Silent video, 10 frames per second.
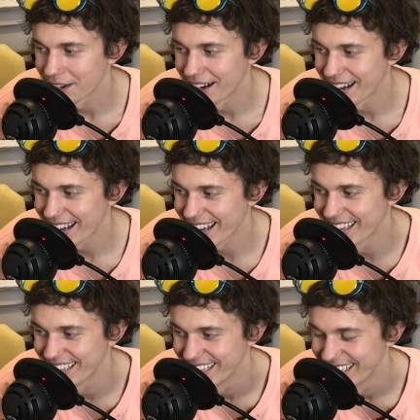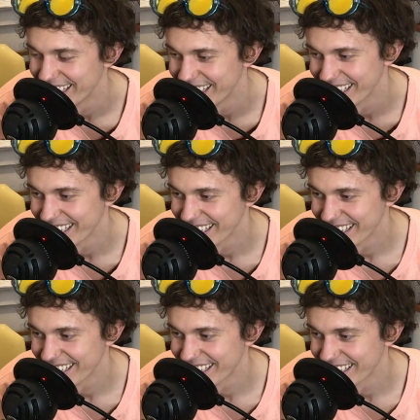
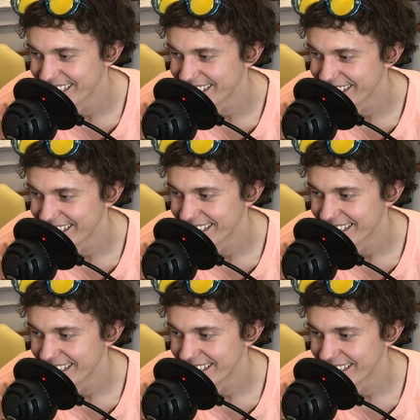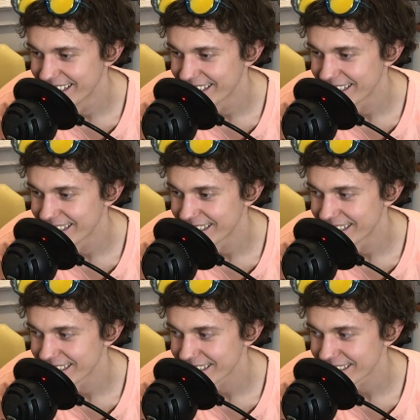
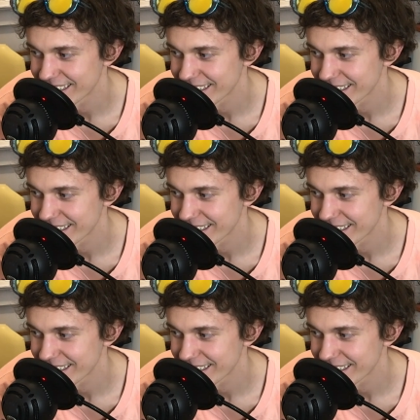(no one is talking)